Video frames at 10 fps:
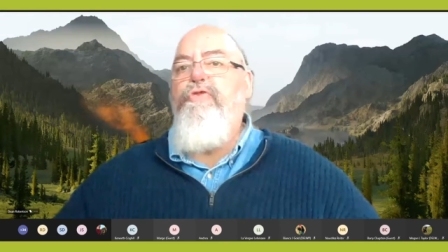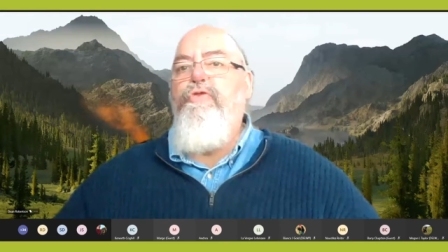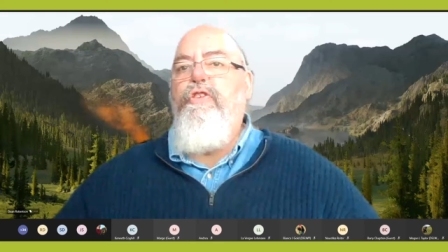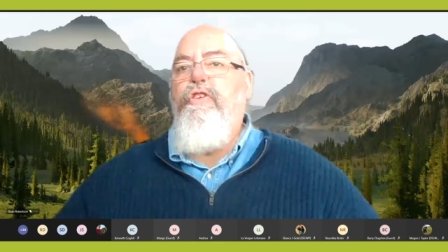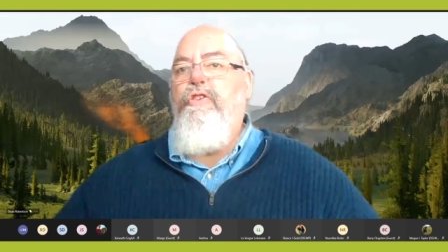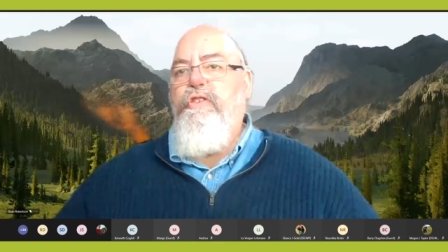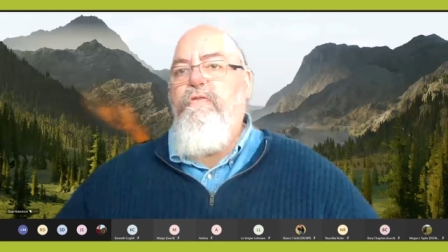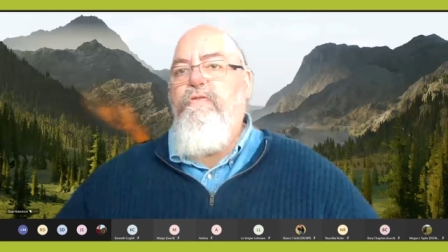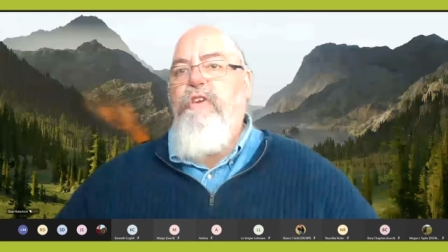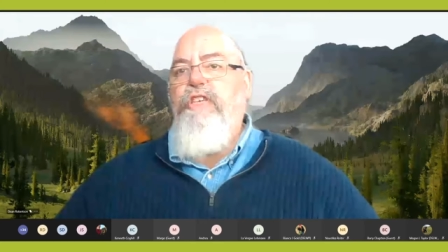fungal
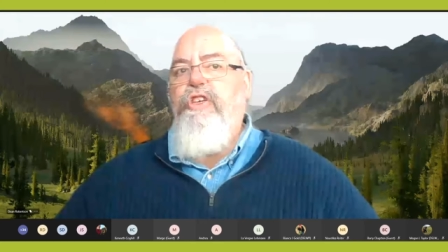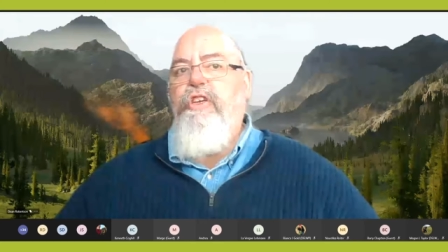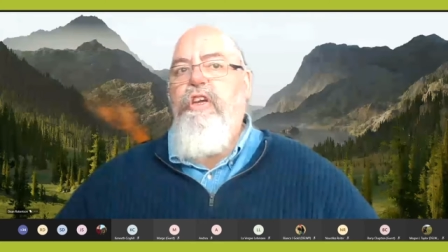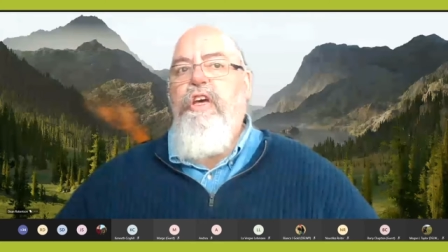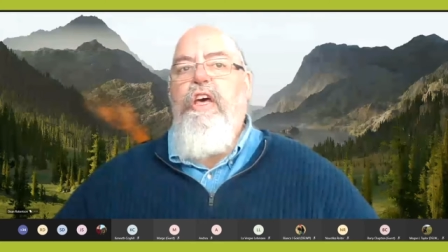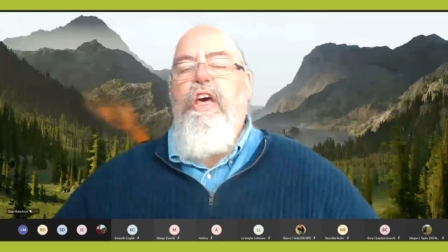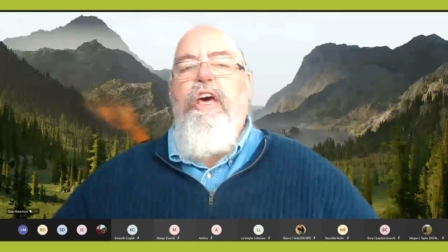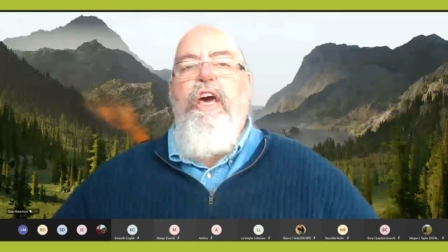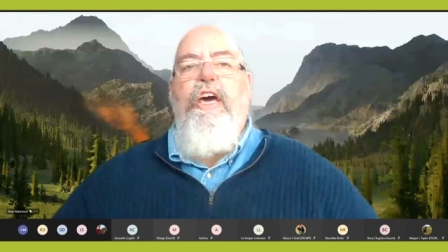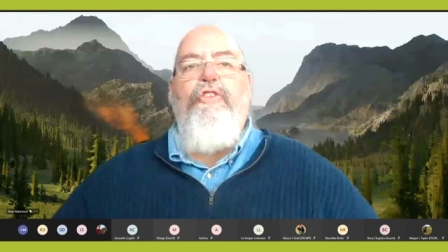conservation,
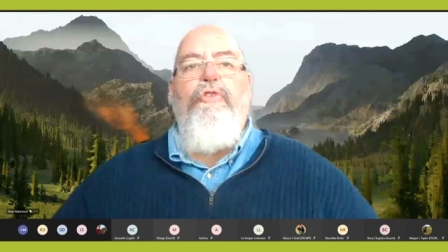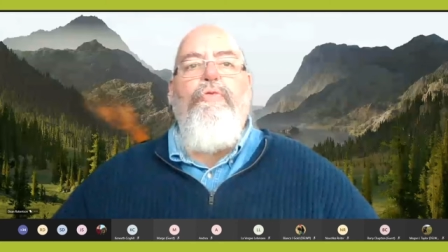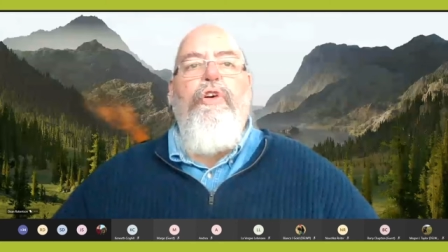and her